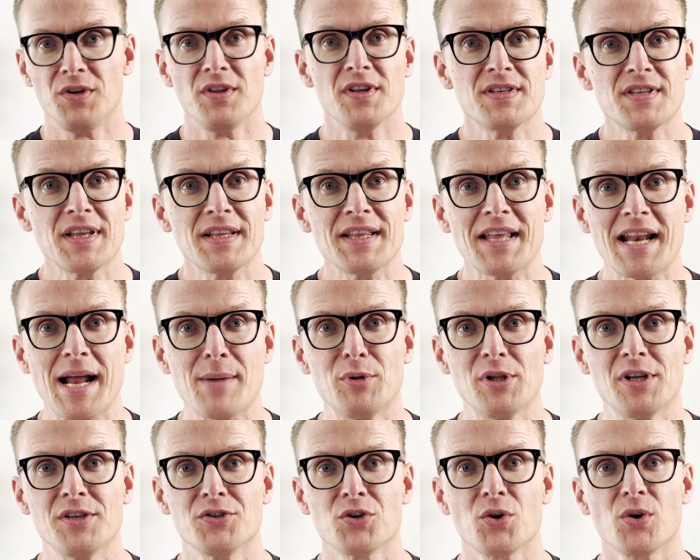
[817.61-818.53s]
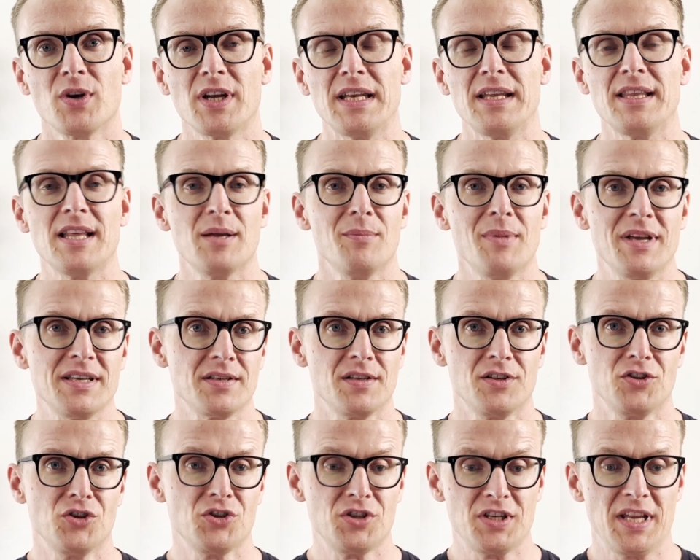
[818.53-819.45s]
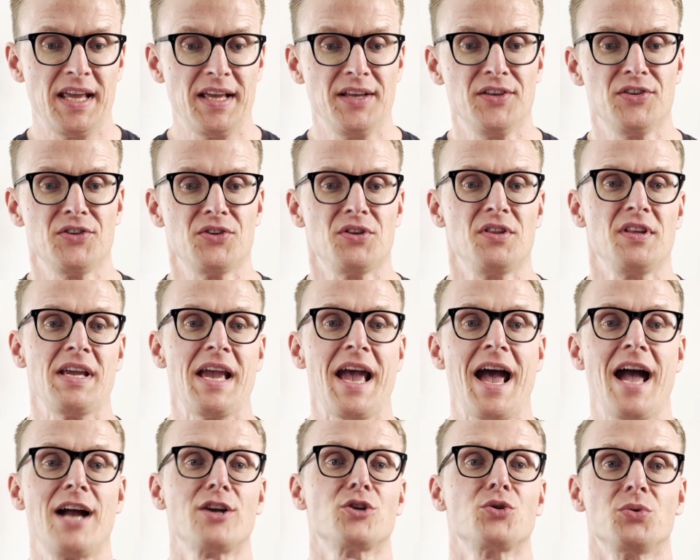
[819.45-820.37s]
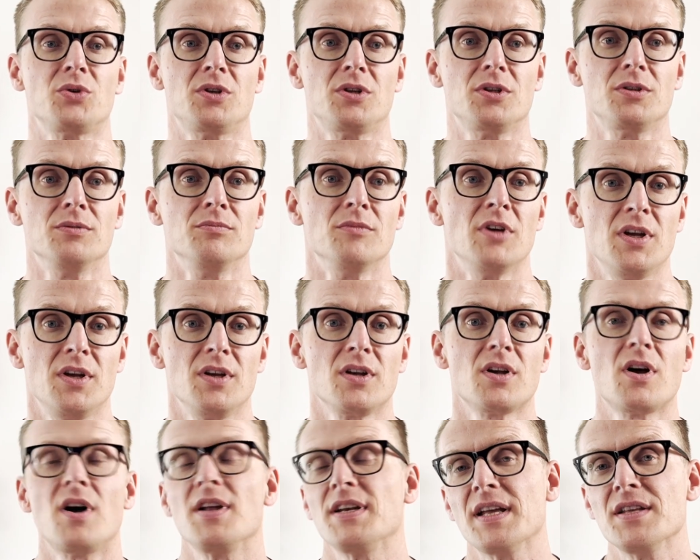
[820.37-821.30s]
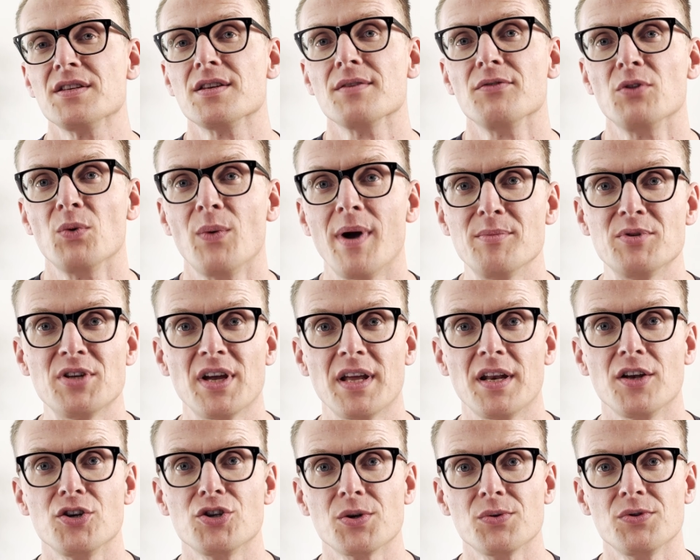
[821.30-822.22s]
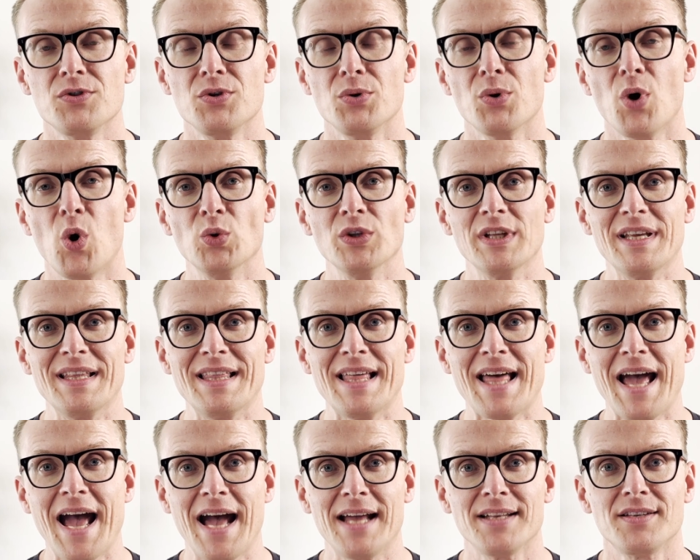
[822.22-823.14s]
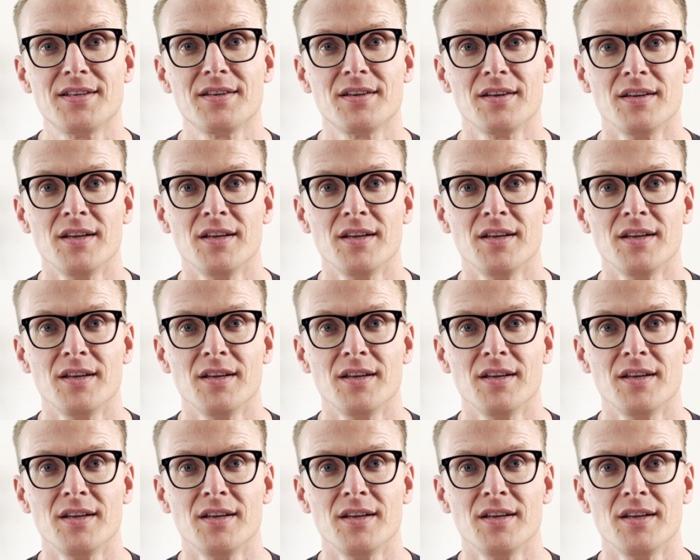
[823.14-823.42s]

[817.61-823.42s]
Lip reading: this thing that Apple has created that basically just takes the actual contents of the website and shows you only that,